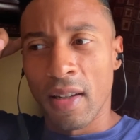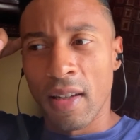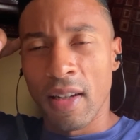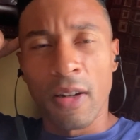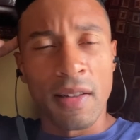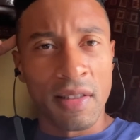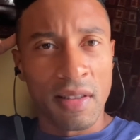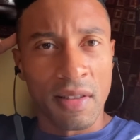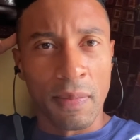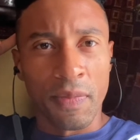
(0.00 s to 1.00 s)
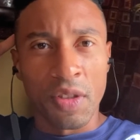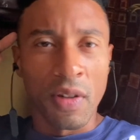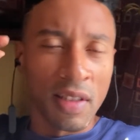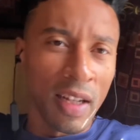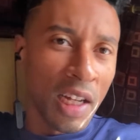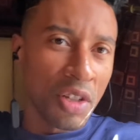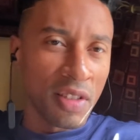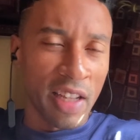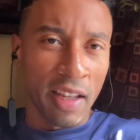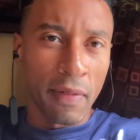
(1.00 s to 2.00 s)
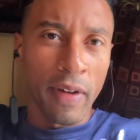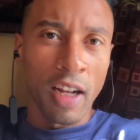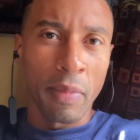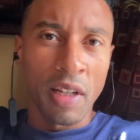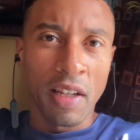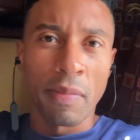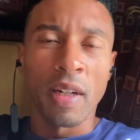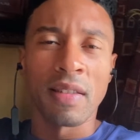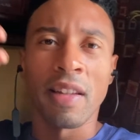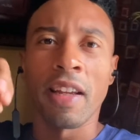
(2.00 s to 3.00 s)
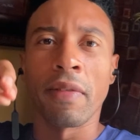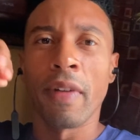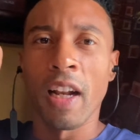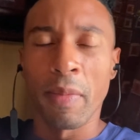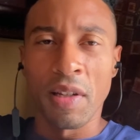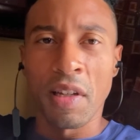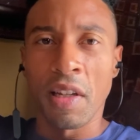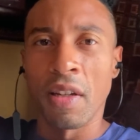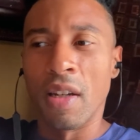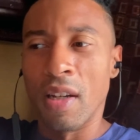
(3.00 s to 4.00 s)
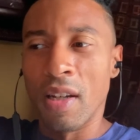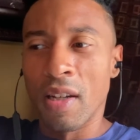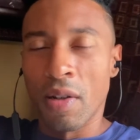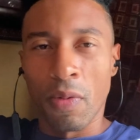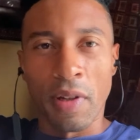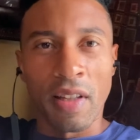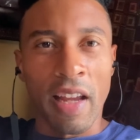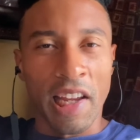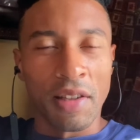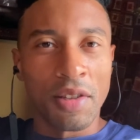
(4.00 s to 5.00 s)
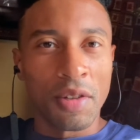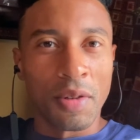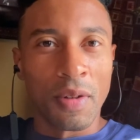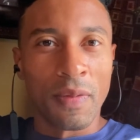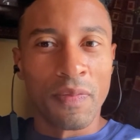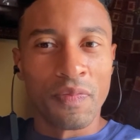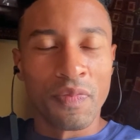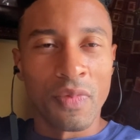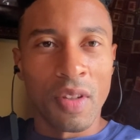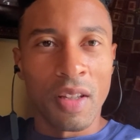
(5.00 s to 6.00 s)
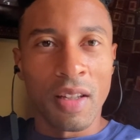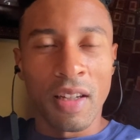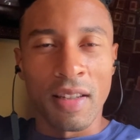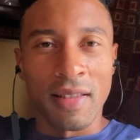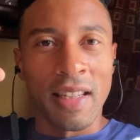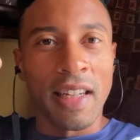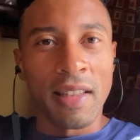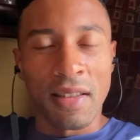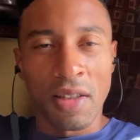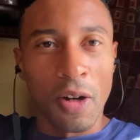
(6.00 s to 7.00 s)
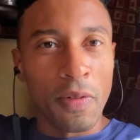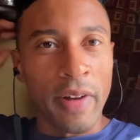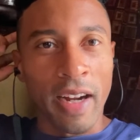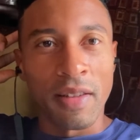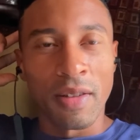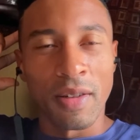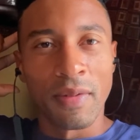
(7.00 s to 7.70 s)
are a system. So it's not just taking vitamin D, but it's taking vitamin D with K2 because it needs its cofactor.